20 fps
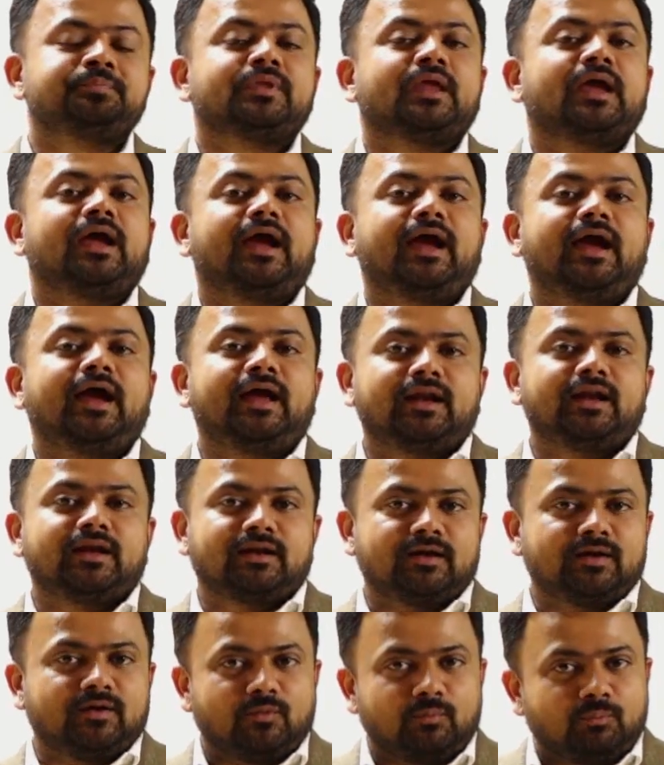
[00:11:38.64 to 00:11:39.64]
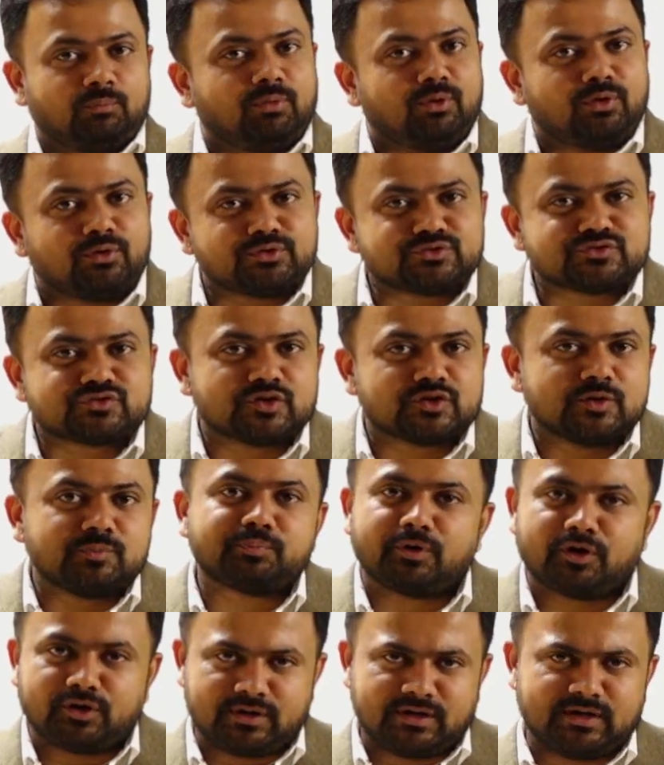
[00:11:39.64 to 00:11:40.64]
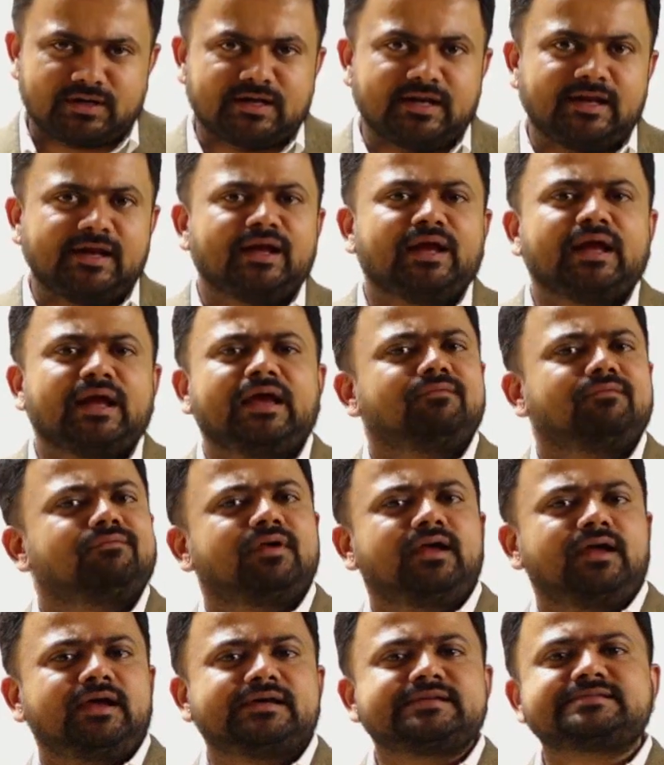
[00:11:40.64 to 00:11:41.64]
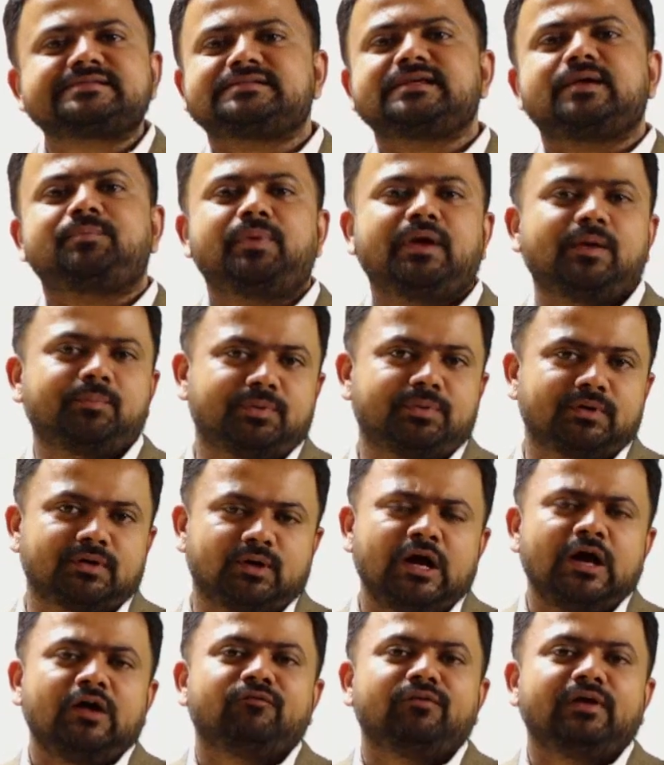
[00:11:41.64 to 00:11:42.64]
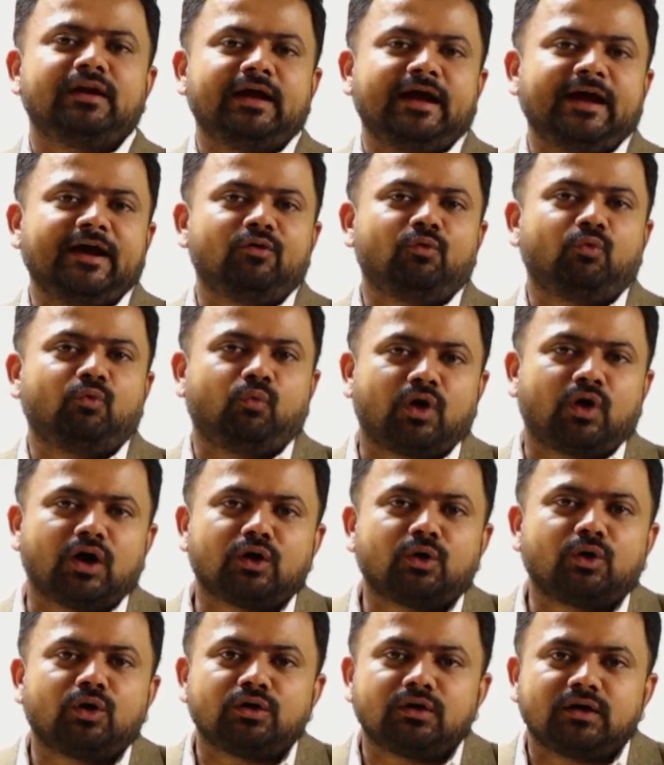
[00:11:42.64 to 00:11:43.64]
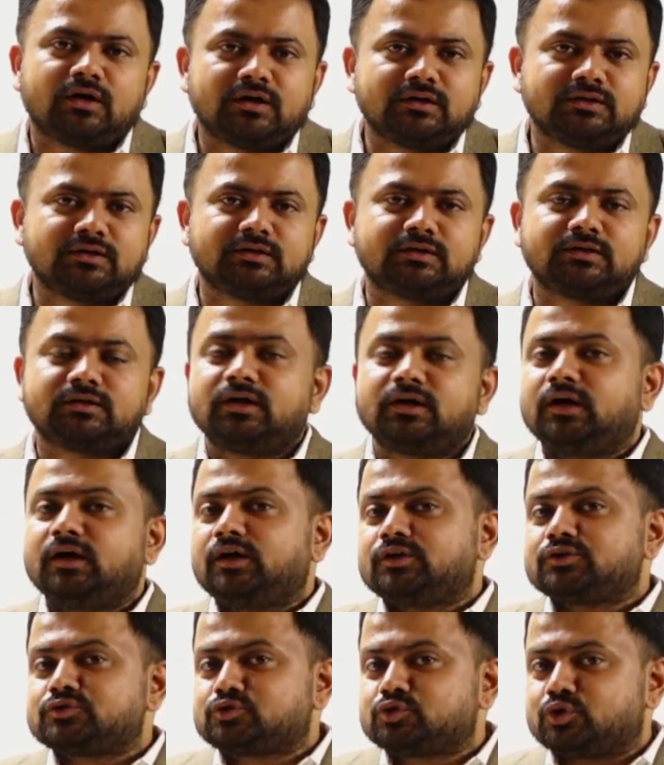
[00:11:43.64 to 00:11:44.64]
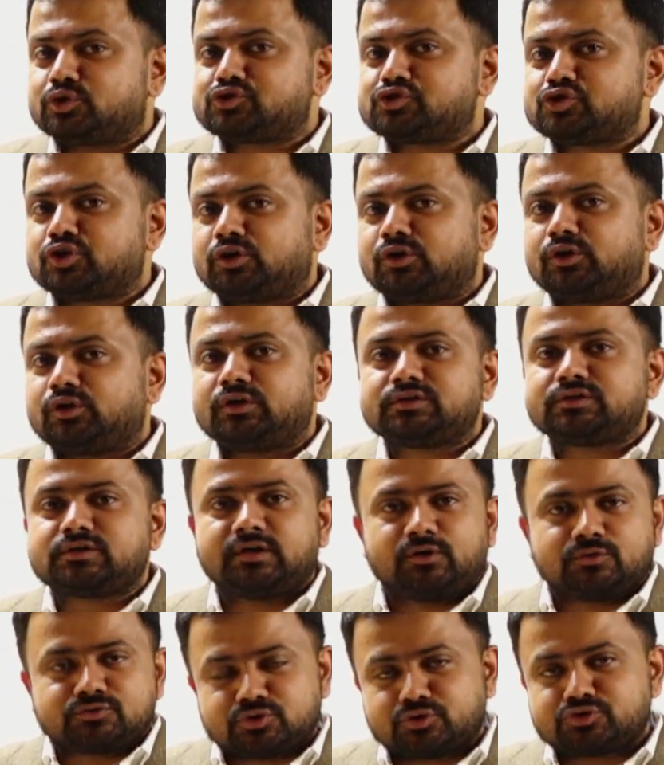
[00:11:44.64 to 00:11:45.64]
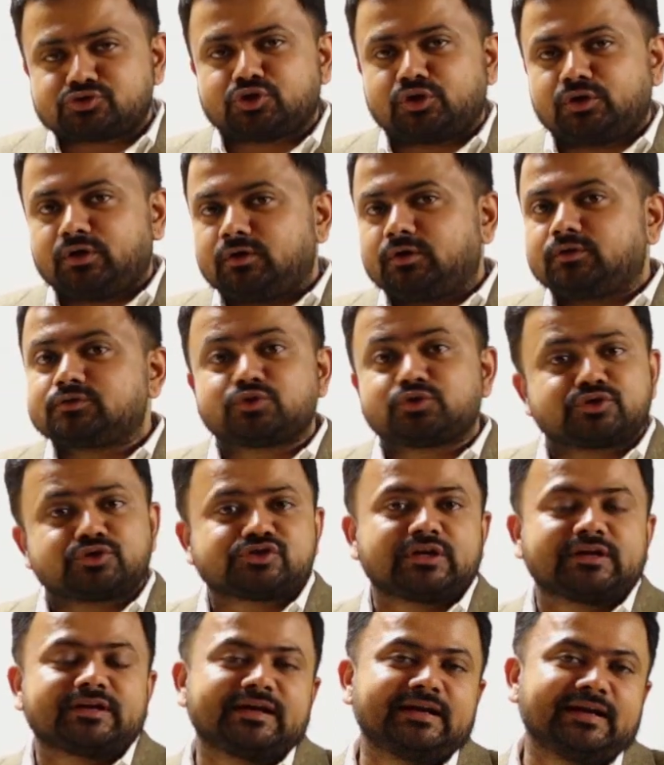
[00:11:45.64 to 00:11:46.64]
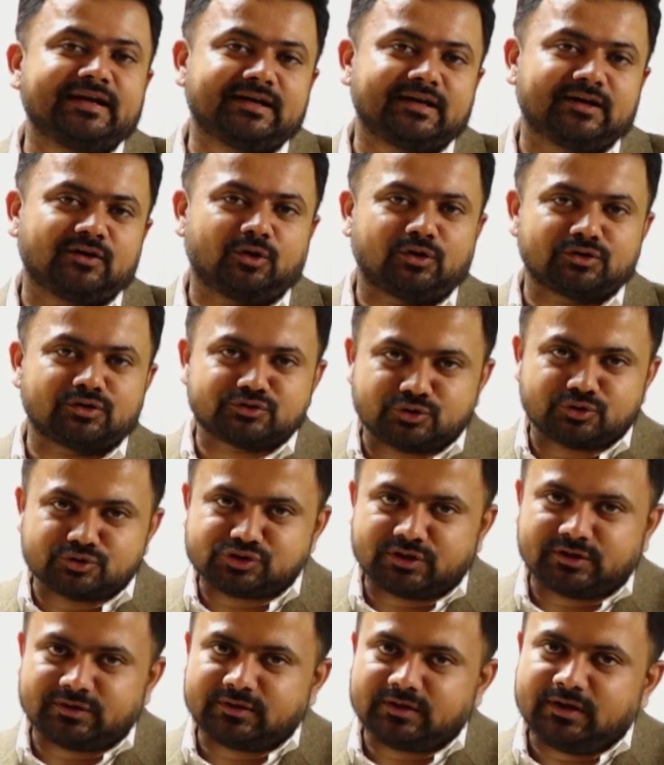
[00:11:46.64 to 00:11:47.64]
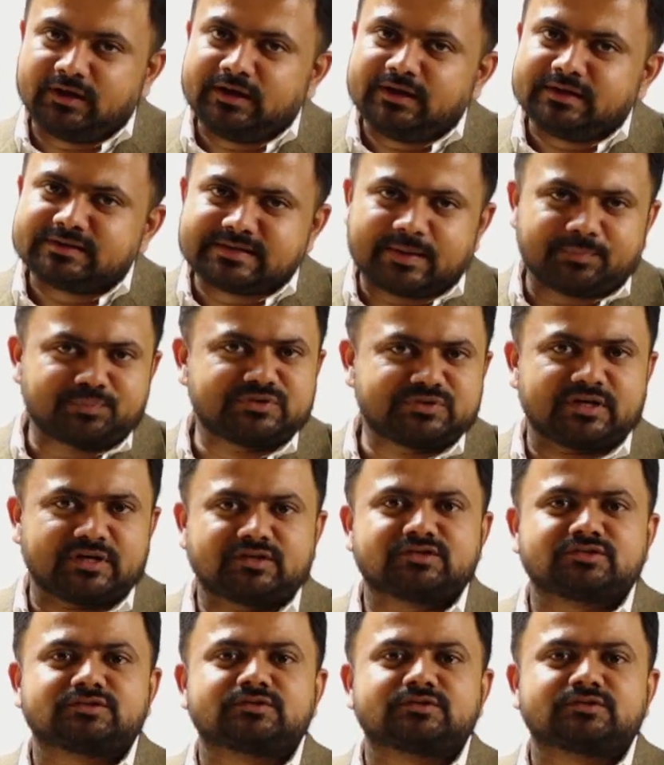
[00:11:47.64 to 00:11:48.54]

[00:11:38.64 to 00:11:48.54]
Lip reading: And most importantly, every essay paper will have one or other social related or social subject.